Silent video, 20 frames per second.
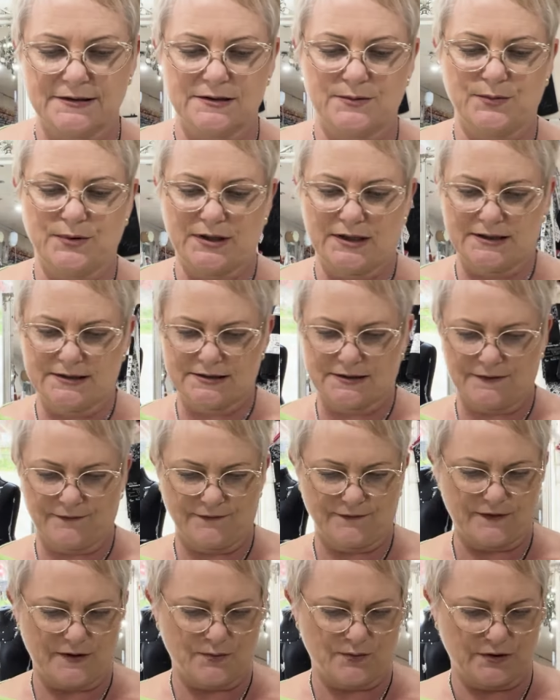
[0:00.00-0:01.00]
a piece of
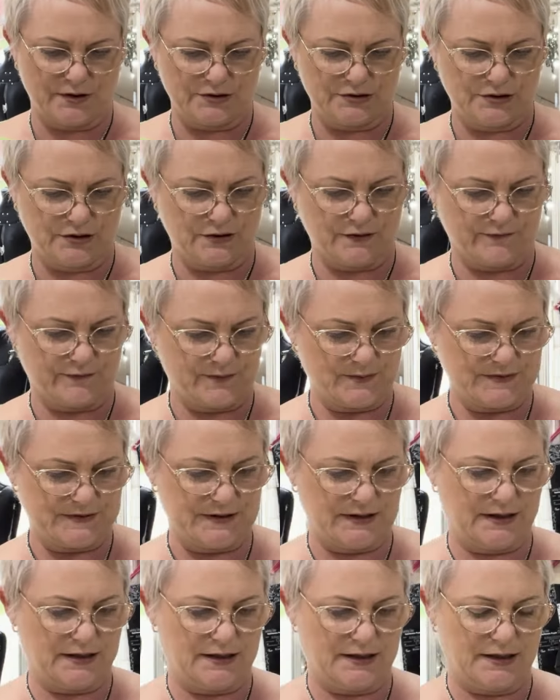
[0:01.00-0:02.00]
fabric she got from a
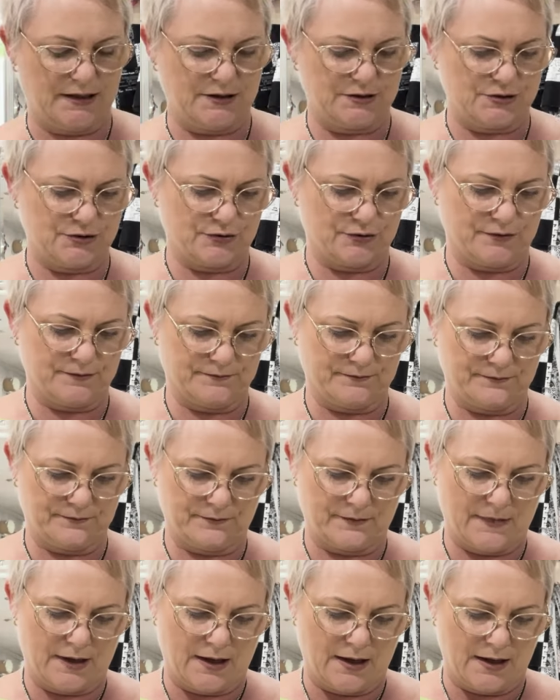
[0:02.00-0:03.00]
secondhand shop,
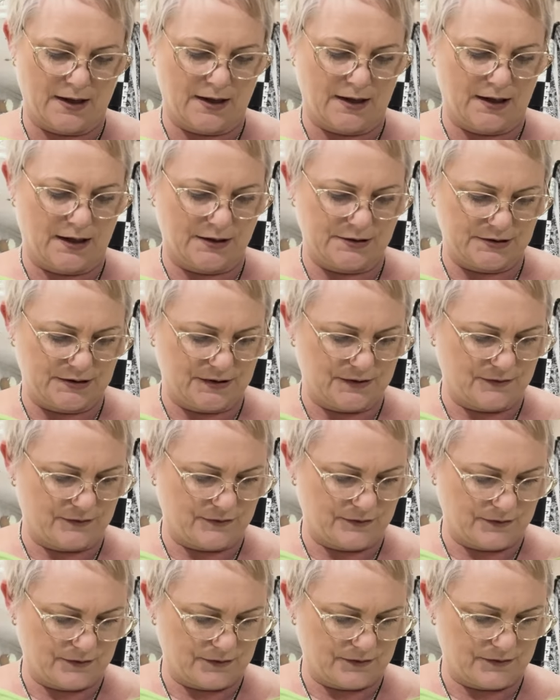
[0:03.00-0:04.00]
and she
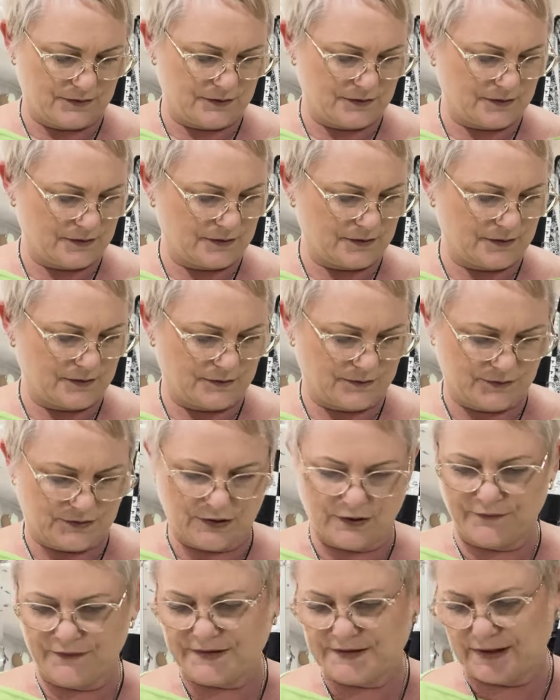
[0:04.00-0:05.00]

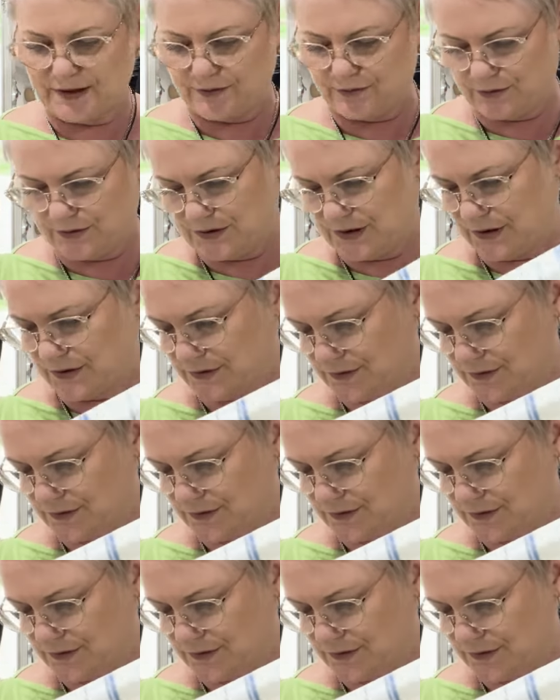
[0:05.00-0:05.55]
obviously thought she could